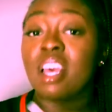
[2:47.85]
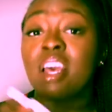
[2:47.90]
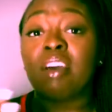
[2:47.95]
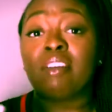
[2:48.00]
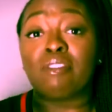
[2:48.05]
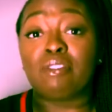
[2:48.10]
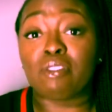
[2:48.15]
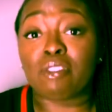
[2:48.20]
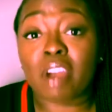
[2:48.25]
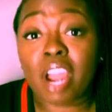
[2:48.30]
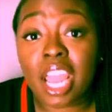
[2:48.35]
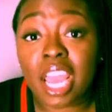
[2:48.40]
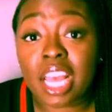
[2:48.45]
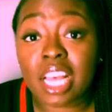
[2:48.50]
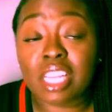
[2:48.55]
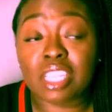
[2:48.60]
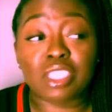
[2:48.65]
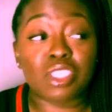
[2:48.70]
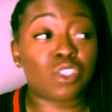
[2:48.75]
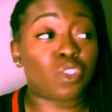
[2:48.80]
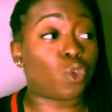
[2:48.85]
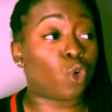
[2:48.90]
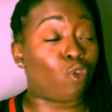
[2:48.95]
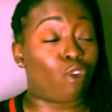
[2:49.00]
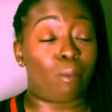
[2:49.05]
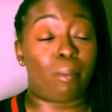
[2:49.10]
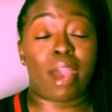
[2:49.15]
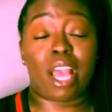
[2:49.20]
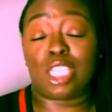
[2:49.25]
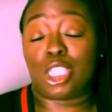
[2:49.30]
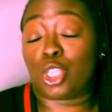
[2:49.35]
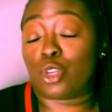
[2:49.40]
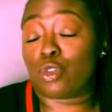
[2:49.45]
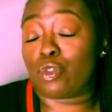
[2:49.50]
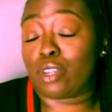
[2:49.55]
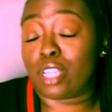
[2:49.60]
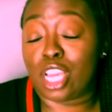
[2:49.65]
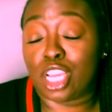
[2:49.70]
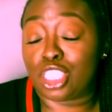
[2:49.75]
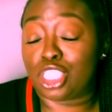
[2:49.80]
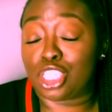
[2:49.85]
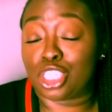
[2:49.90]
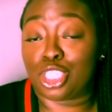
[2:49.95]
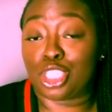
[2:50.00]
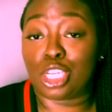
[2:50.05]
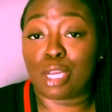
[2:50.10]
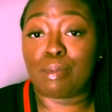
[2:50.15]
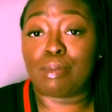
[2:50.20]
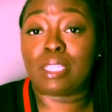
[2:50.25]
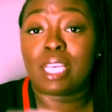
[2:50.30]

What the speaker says: Friends or romantic relationships,